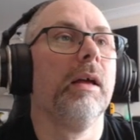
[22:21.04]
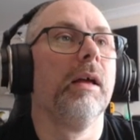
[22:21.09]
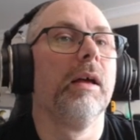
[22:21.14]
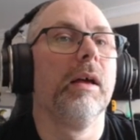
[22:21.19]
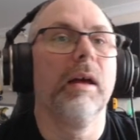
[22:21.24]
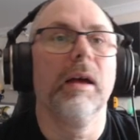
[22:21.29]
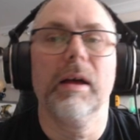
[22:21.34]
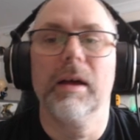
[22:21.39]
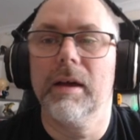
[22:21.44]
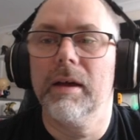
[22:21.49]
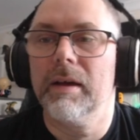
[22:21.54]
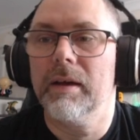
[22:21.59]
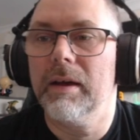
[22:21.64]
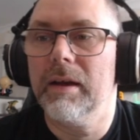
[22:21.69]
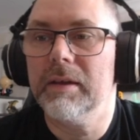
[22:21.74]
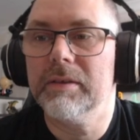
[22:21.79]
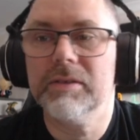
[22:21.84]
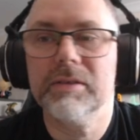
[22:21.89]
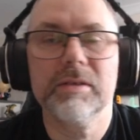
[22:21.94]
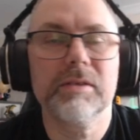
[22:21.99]
Uh,
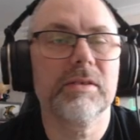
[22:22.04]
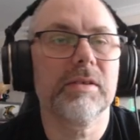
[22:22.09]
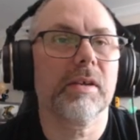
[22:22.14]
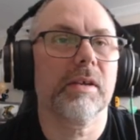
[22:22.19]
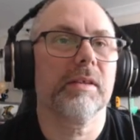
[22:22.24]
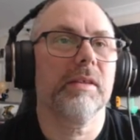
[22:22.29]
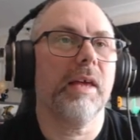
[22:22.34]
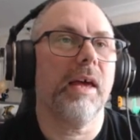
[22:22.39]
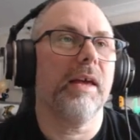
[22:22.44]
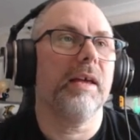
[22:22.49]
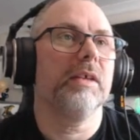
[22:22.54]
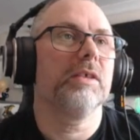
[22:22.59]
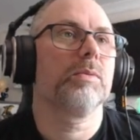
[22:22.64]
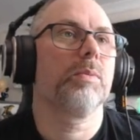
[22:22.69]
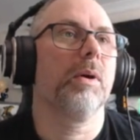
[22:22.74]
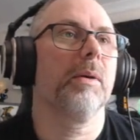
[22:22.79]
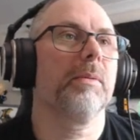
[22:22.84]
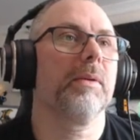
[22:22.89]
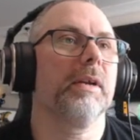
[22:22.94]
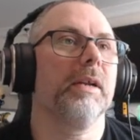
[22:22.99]
and that is
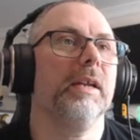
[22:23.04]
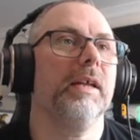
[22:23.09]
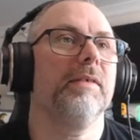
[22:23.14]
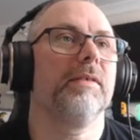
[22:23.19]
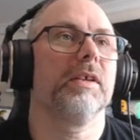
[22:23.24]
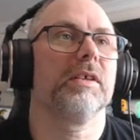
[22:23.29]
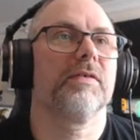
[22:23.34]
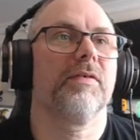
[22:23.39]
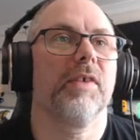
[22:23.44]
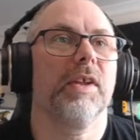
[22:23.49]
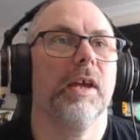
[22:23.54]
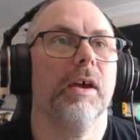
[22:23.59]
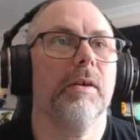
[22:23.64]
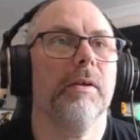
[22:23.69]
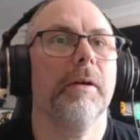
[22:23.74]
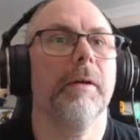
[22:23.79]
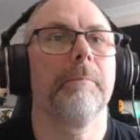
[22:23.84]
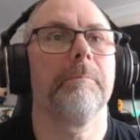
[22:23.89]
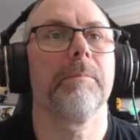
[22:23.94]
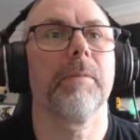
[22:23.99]
where I'm going to leave this video.
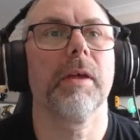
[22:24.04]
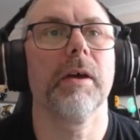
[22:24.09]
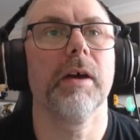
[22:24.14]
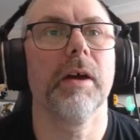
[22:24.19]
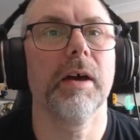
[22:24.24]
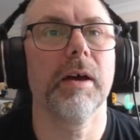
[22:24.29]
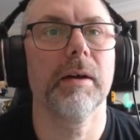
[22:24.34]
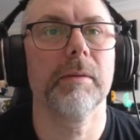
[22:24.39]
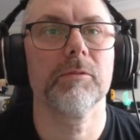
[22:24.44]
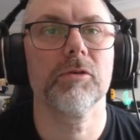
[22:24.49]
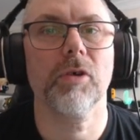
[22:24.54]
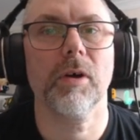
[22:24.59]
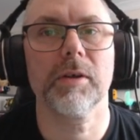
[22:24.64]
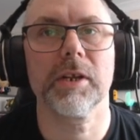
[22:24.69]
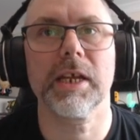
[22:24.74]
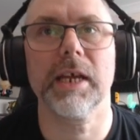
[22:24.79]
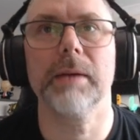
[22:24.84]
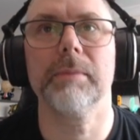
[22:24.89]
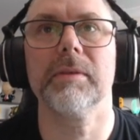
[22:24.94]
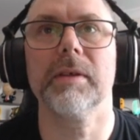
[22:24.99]
Uh, I'm trying to
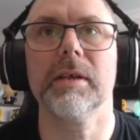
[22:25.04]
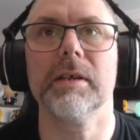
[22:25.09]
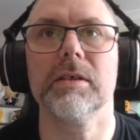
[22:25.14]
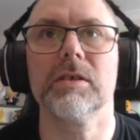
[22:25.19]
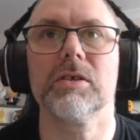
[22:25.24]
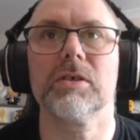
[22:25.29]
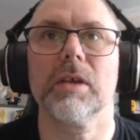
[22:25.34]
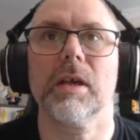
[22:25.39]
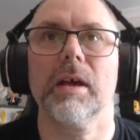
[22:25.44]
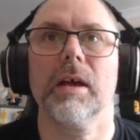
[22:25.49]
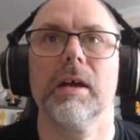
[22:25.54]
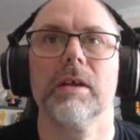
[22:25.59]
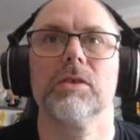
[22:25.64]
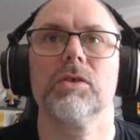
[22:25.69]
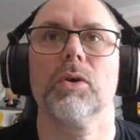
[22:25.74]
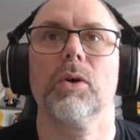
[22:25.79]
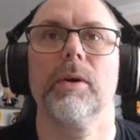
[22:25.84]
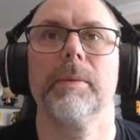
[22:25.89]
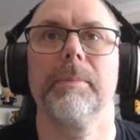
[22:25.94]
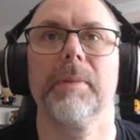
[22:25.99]
keep these uh,
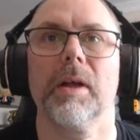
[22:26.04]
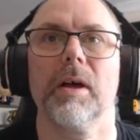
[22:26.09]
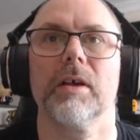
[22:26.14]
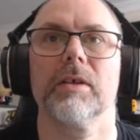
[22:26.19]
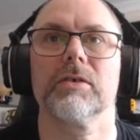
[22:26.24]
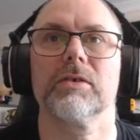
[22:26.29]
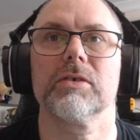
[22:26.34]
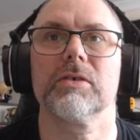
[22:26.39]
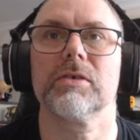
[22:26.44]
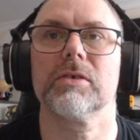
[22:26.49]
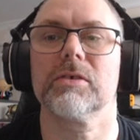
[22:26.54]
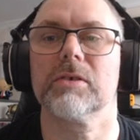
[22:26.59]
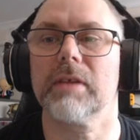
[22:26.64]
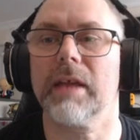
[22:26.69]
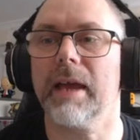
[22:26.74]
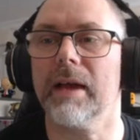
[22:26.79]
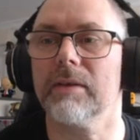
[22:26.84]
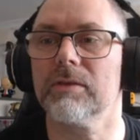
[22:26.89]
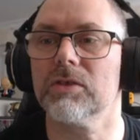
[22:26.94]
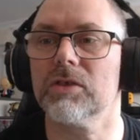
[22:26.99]
Toy Blasts
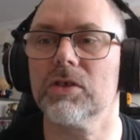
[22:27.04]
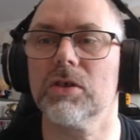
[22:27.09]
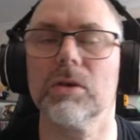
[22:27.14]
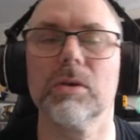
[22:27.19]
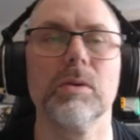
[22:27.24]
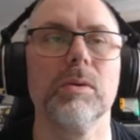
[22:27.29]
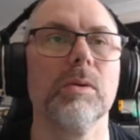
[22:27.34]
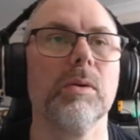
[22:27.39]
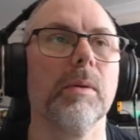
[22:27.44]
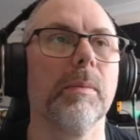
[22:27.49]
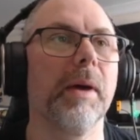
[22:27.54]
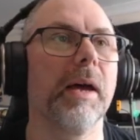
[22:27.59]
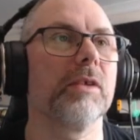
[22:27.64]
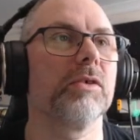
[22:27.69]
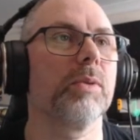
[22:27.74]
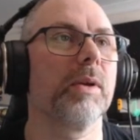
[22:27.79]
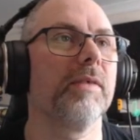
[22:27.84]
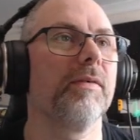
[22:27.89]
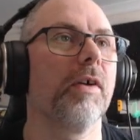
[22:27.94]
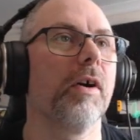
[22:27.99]
down to about
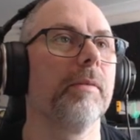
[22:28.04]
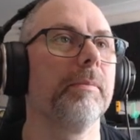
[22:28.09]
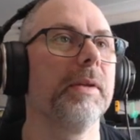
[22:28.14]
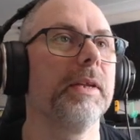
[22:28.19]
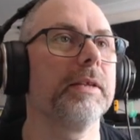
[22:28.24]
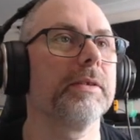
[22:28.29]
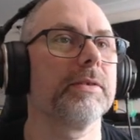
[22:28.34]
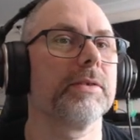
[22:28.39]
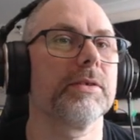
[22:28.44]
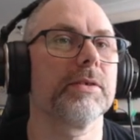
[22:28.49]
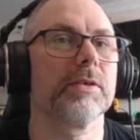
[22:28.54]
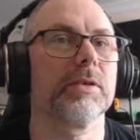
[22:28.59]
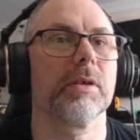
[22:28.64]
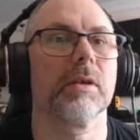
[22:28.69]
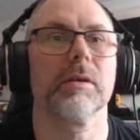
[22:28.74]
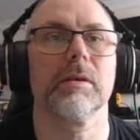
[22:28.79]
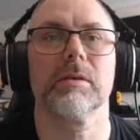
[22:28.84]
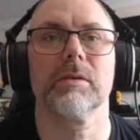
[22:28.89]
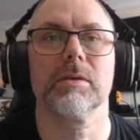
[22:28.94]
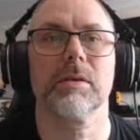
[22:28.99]
twenty-five minutes.
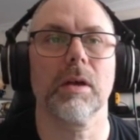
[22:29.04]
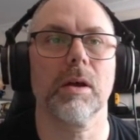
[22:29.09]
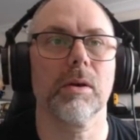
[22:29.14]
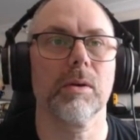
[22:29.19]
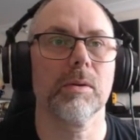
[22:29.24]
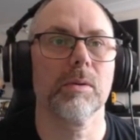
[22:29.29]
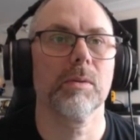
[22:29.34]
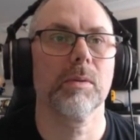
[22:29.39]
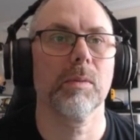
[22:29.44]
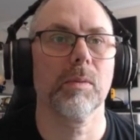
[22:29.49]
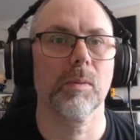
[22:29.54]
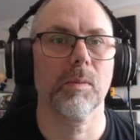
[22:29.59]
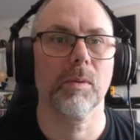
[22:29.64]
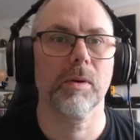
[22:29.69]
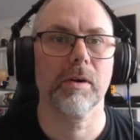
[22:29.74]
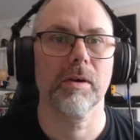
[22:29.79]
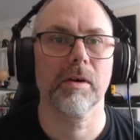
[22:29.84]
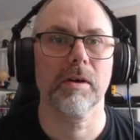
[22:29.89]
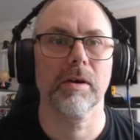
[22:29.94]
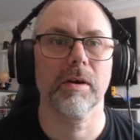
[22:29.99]
So
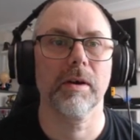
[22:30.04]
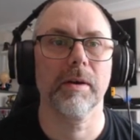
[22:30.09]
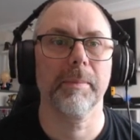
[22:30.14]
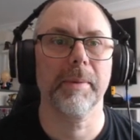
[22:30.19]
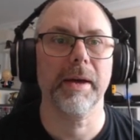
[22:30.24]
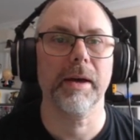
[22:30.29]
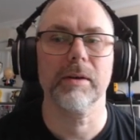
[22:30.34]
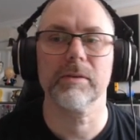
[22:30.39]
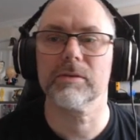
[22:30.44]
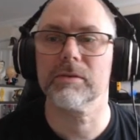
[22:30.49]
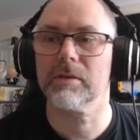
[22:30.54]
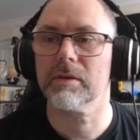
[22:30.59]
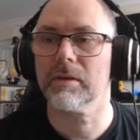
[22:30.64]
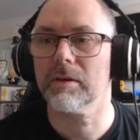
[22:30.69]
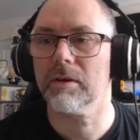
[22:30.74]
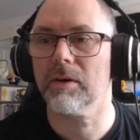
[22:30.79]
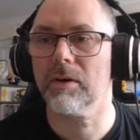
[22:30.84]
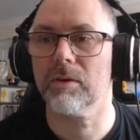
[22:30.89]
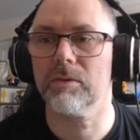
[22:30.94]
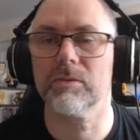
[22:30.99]
we're about
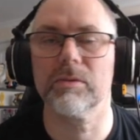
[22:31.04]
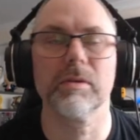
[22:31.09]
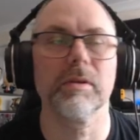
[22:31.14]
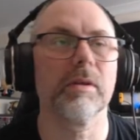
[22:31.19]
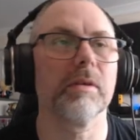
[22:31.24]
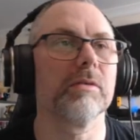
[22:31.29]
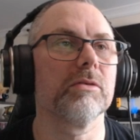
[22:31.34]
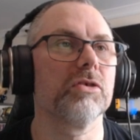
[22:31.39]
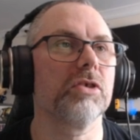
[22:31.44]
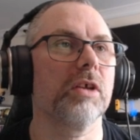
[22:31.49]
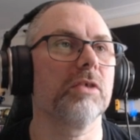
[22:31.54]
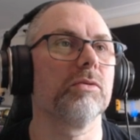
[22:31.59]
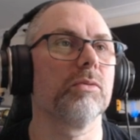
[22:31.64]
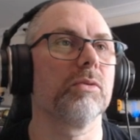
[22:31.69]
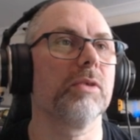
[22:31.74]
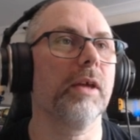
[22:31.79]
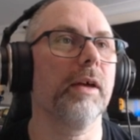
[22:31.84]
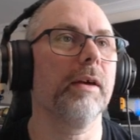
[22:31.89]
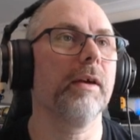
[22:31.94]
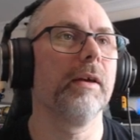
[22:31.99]
on schedule
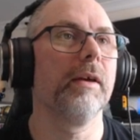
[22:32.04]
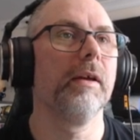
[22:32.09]
there.